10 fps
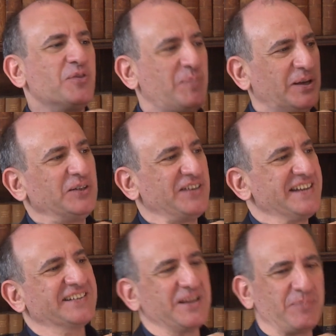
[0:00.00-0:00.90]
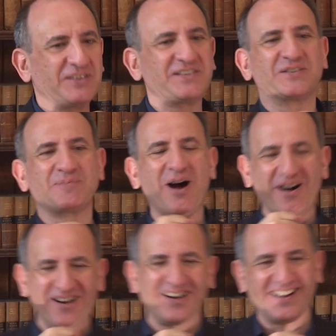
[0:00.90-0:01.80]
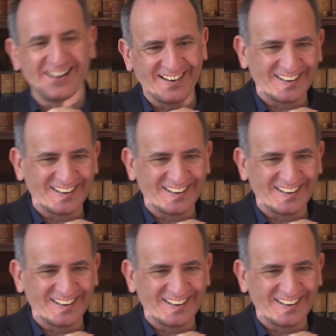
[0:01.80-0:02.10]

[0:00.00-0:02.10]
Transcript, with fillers: the buildings in the business park